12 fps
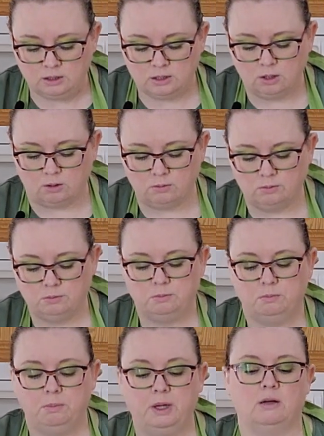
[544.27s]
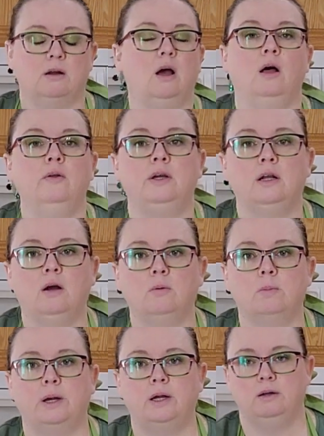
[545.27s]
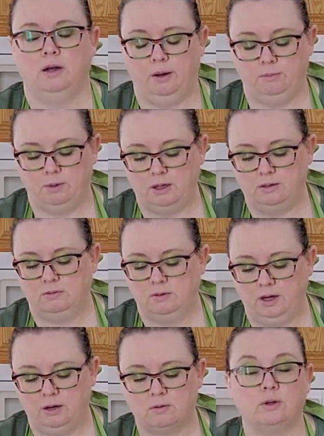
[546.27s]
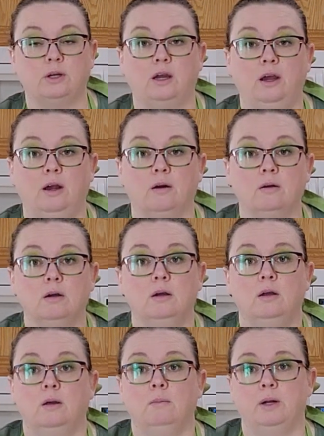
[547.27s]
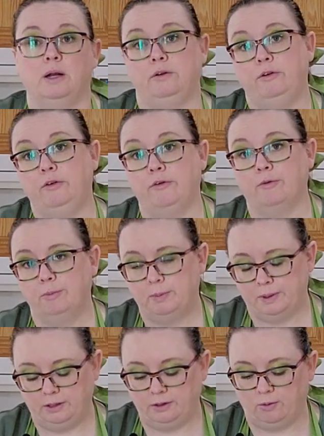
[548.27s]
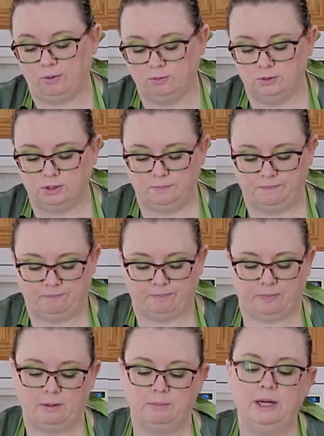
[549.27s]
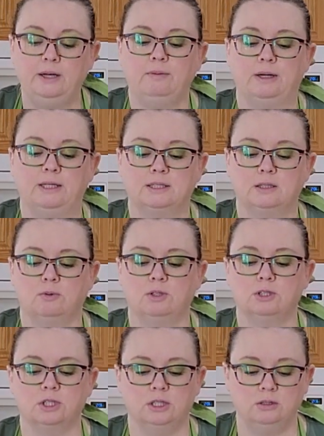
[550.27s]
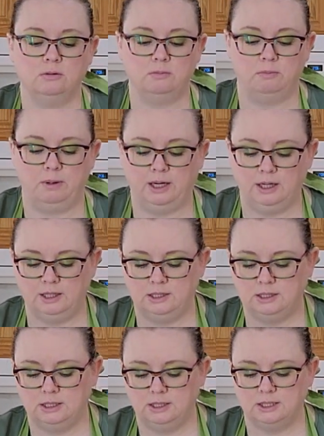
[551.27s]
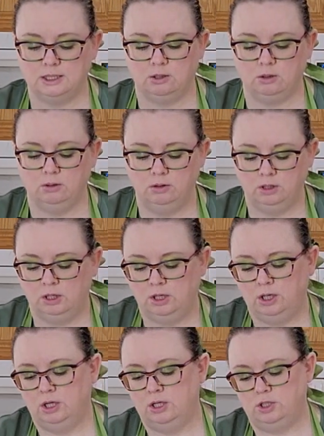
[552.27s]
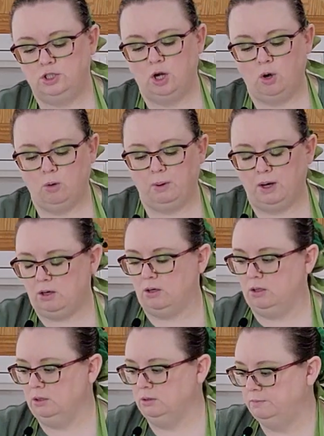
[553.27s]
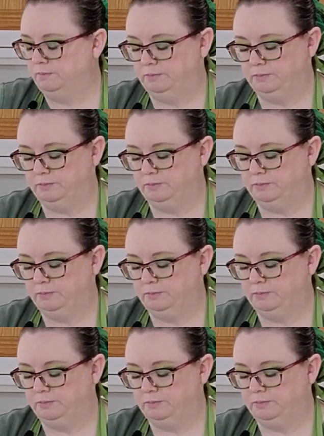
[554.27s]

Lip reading: So, but I'll eat all bread. I don't really care, but I do, but I don't. But anyway, so we're just going to make it into this little dough ball.